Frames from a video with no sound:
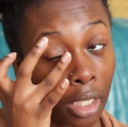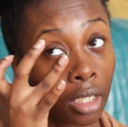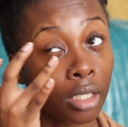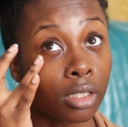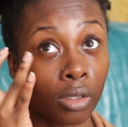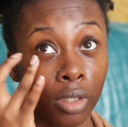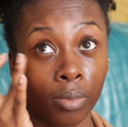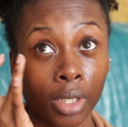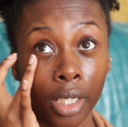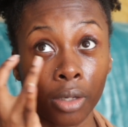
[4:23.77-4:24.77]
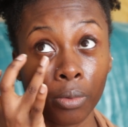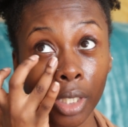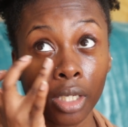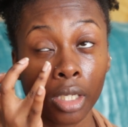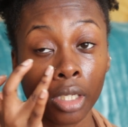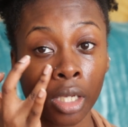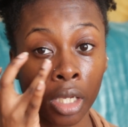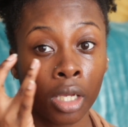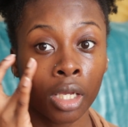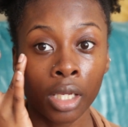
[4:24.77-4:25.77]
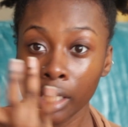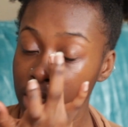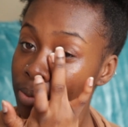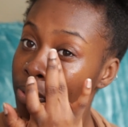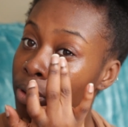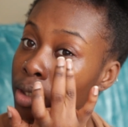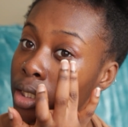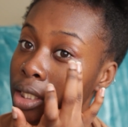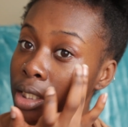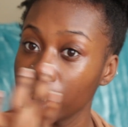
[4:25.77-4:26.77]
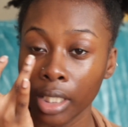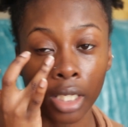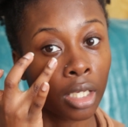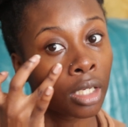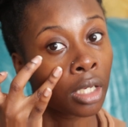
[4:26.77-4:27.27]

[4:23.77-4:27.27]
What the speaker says: it and it's only been like a week is pretty